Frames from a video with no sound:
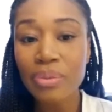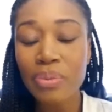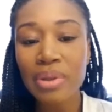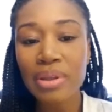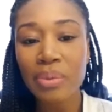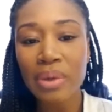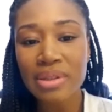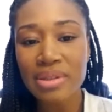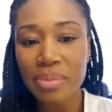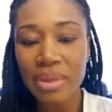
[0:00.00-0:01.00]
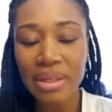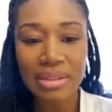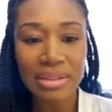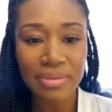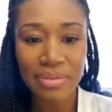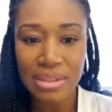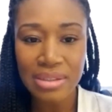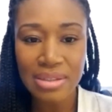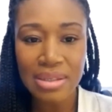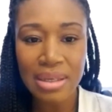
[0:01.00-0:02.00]
really wants to make a
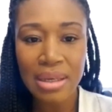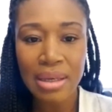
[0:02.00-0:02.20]
difference,